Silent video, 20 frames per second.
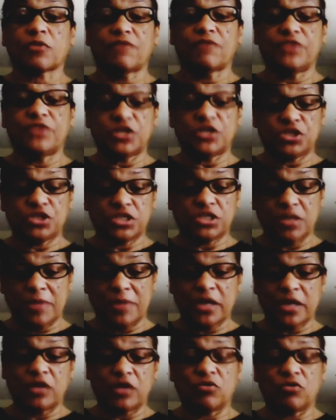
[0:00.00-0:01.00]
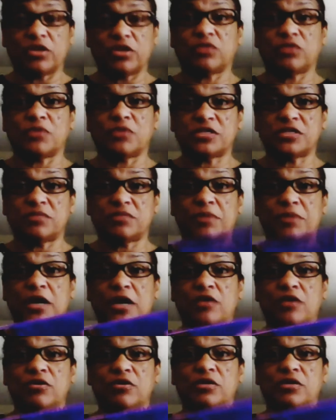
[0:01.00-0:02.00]
finish this up. I gotta go get the rest of the
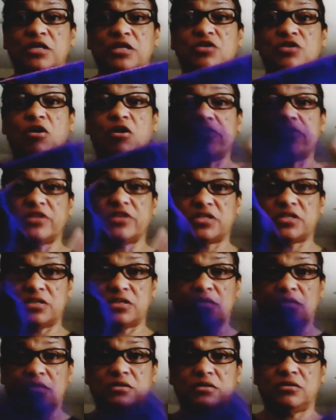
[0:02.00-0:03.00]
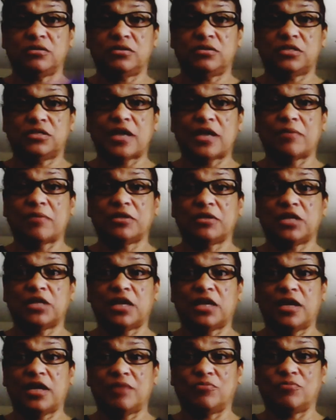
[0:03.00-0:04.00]
pattern. It's on this tablet that
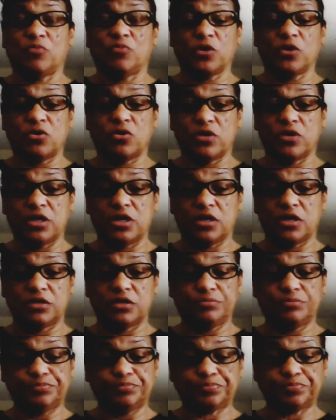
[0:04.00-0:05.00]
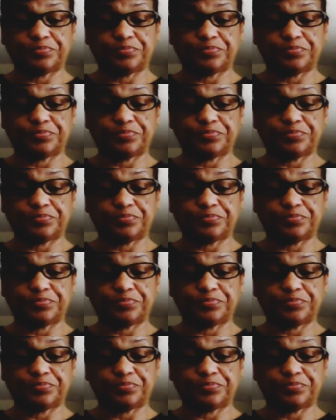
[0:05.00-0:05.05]
I am recording on,